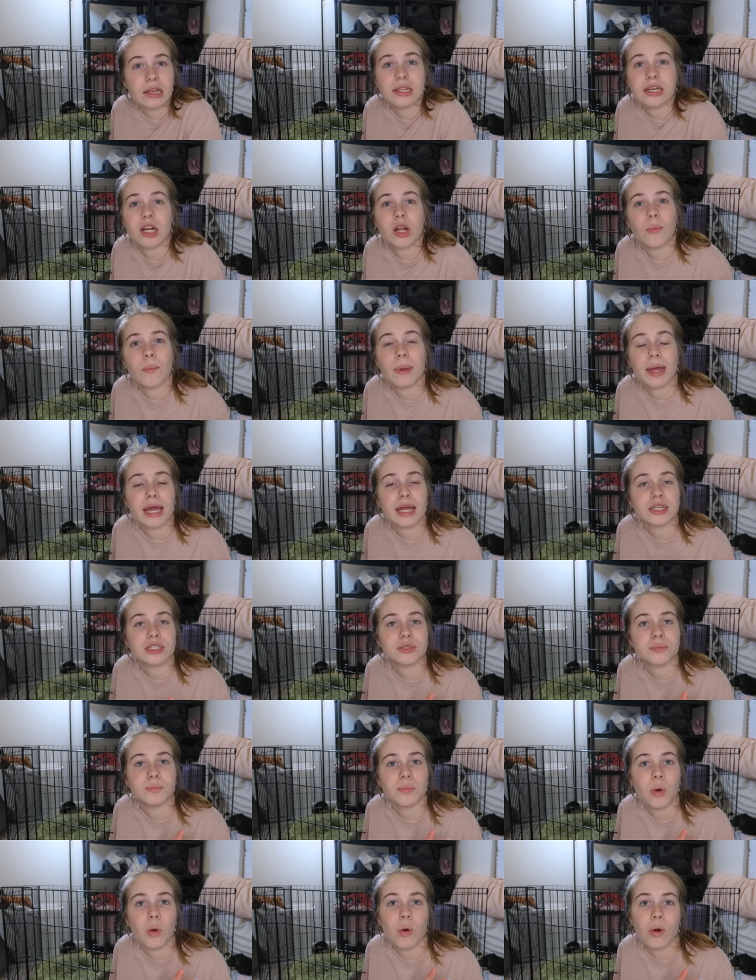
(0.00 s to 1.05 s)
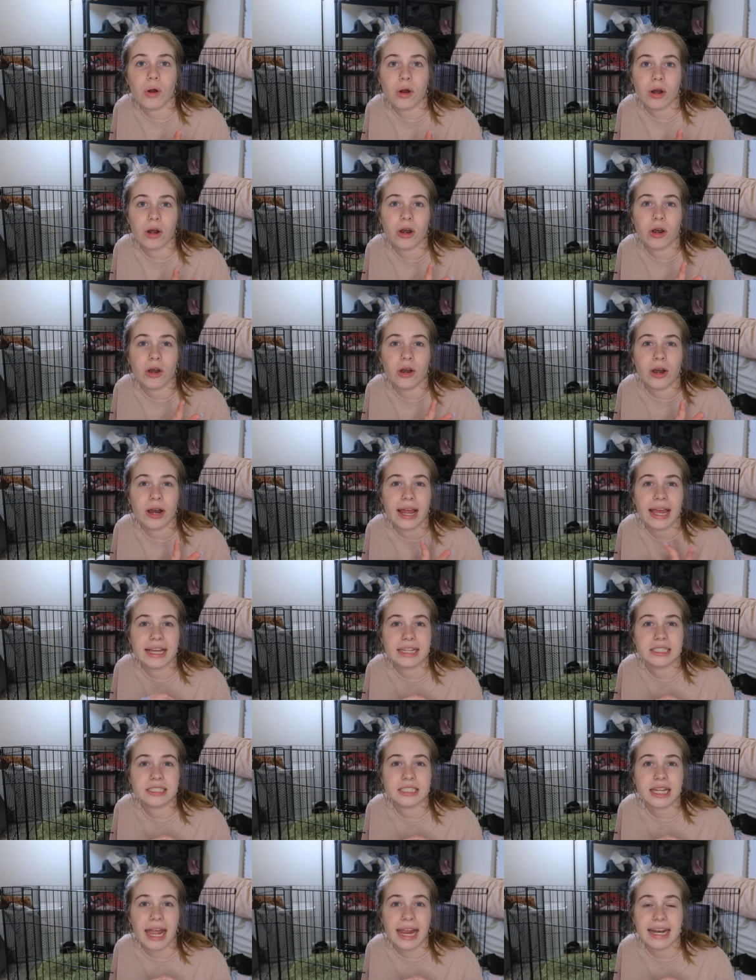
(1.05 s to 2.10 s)
a little bit more
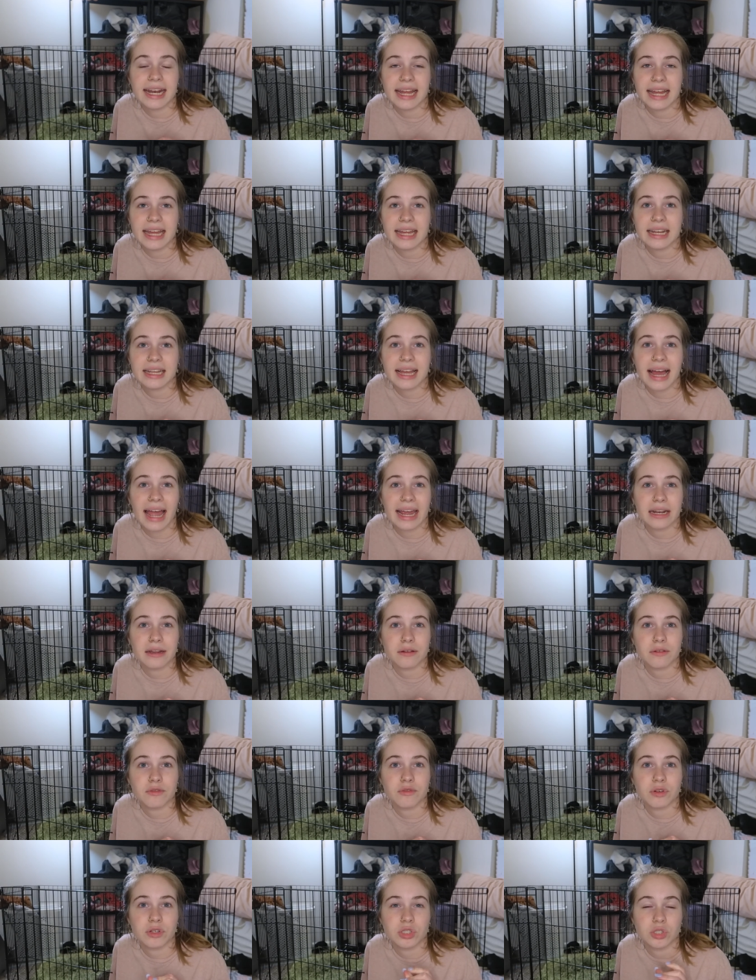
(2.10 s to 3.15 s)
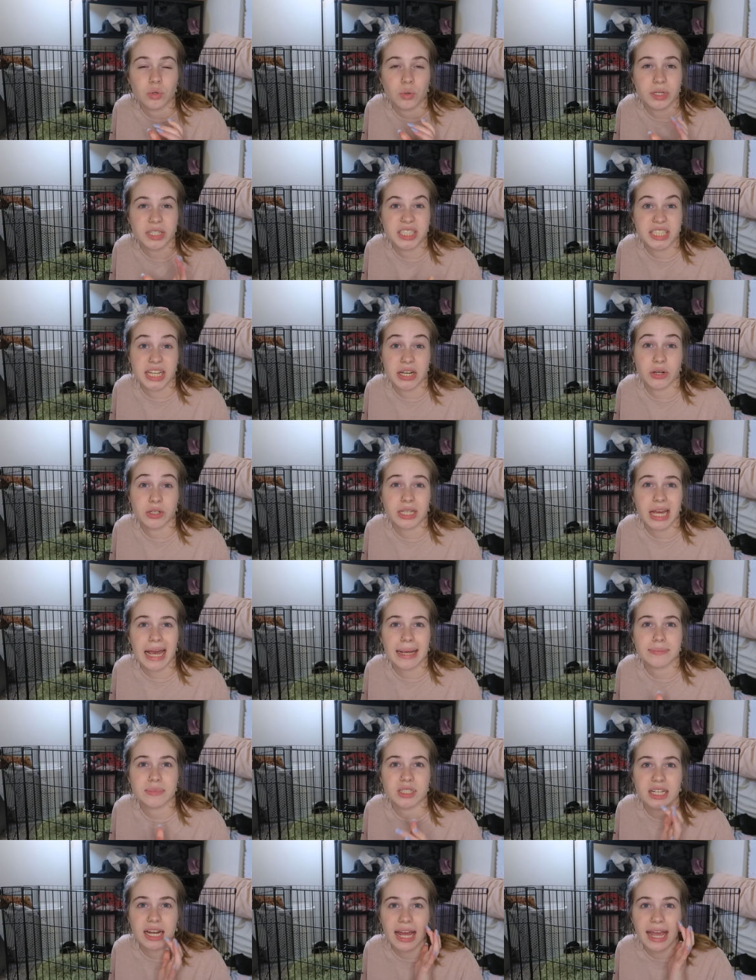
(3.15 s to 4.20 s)
excited kind of towards dinner
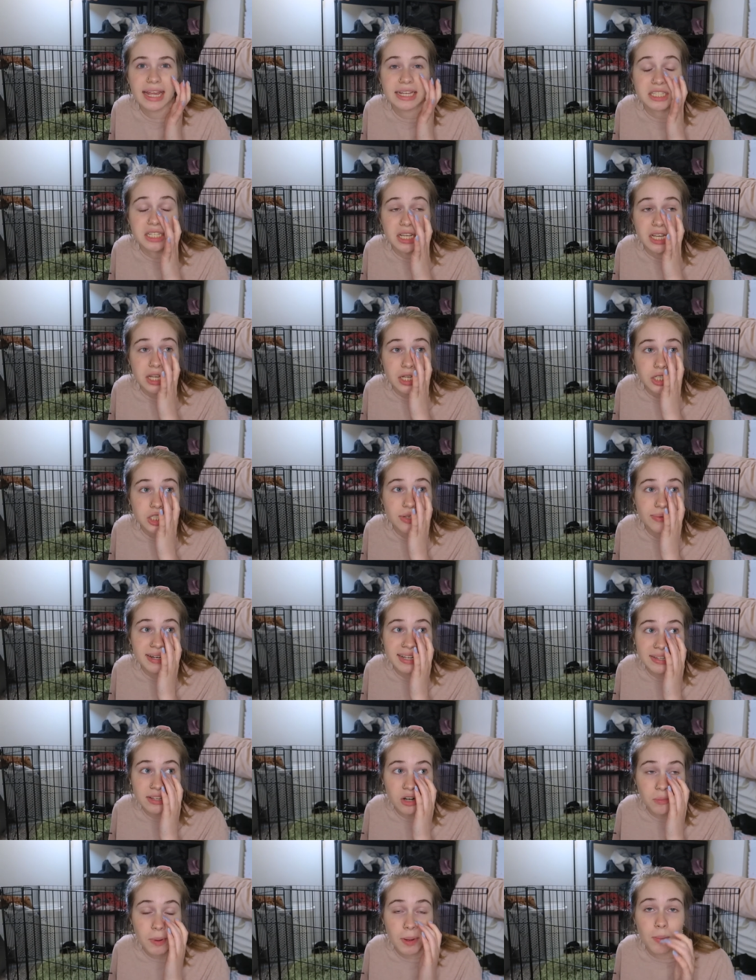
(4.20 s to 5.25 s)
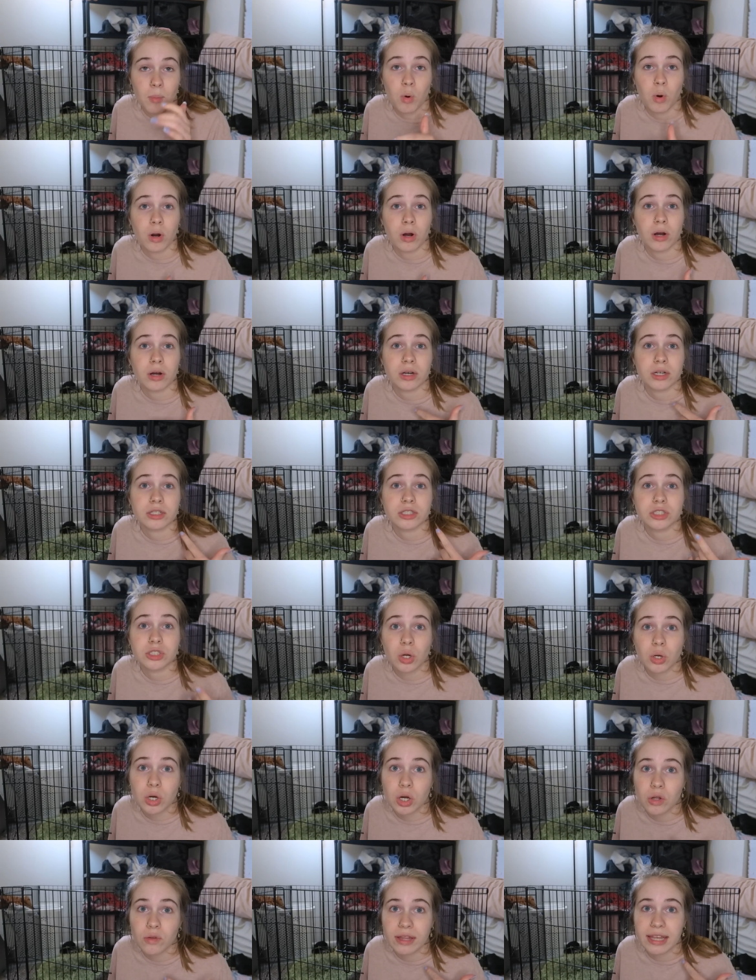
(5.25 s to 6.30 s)
time tonight, doing a little bit more
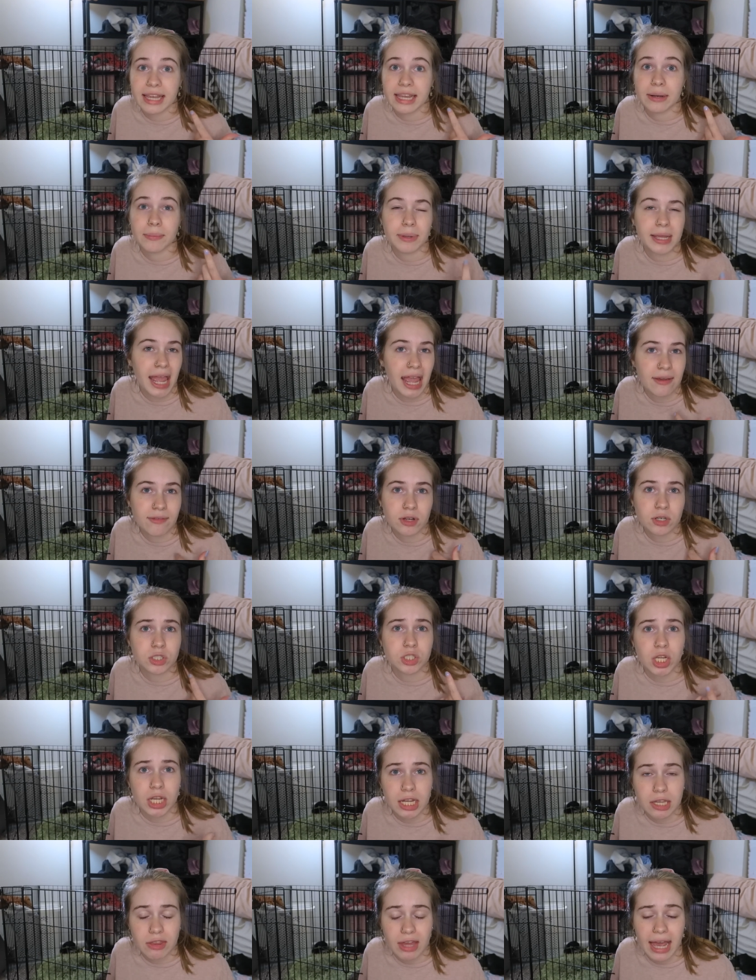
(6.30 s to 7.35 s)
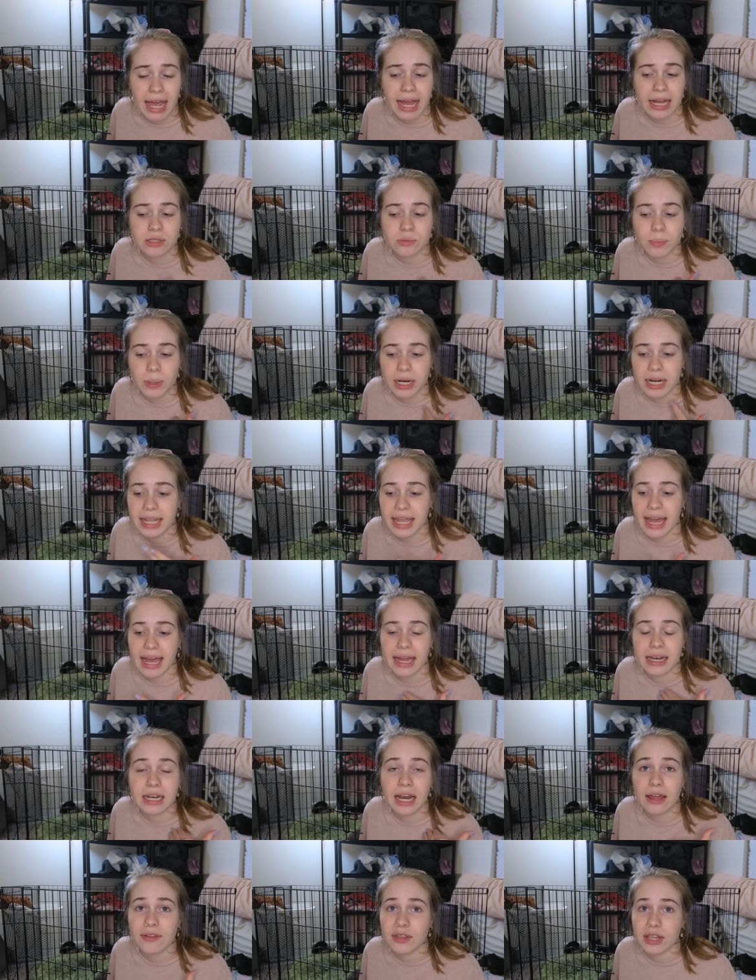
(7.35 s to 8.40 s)
circling behaviors like that. But
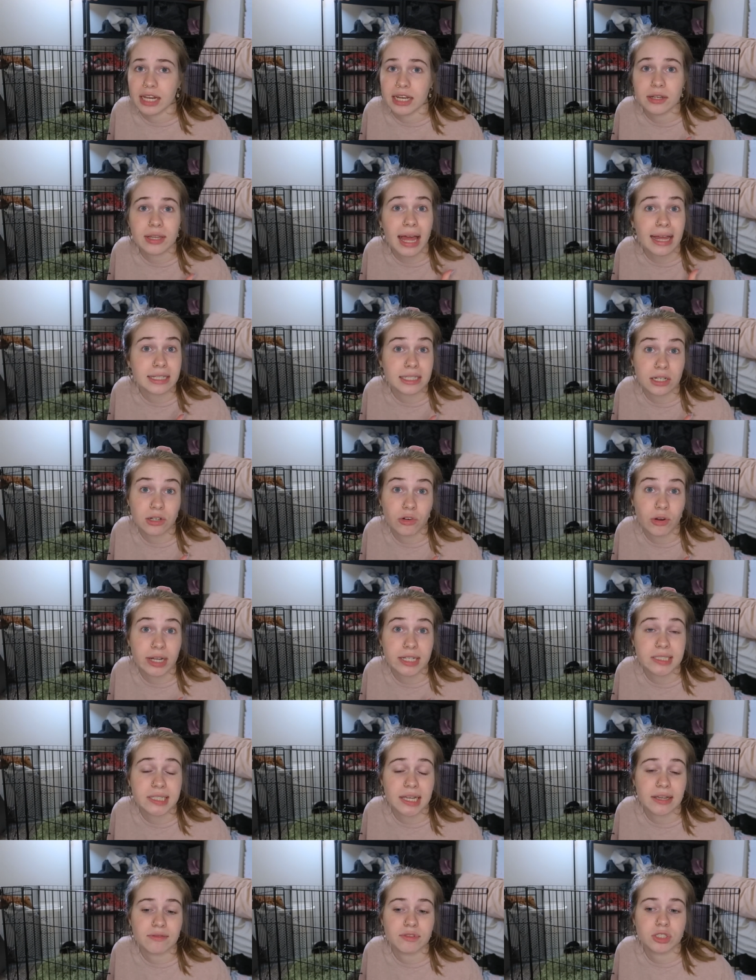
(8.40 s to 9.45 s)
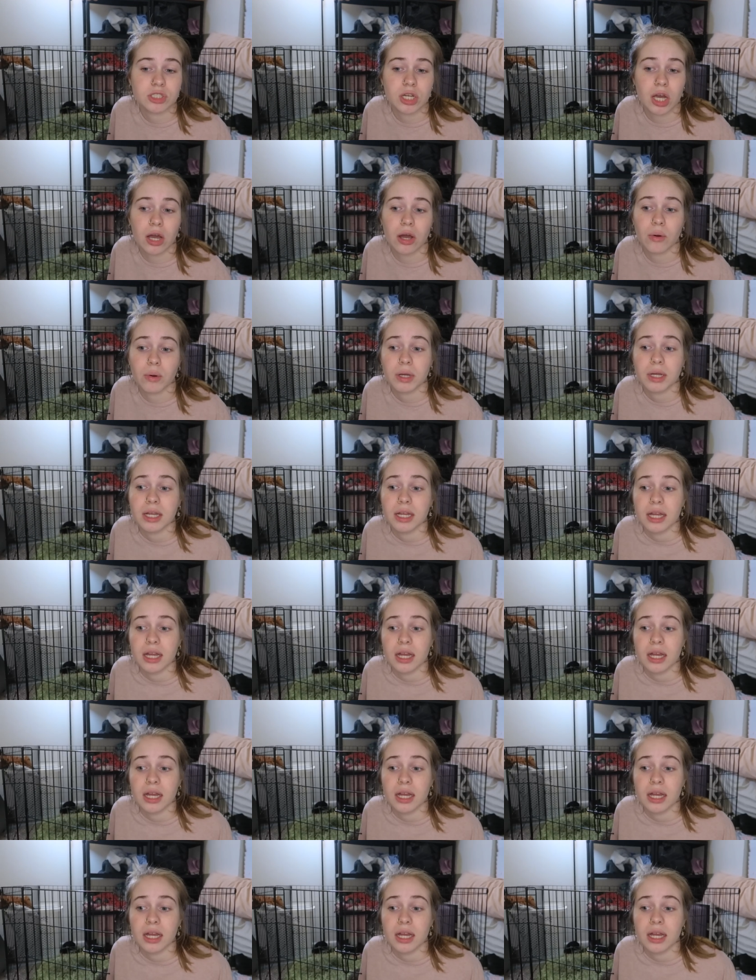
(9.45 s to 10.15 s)
again, nothing that aggressive. So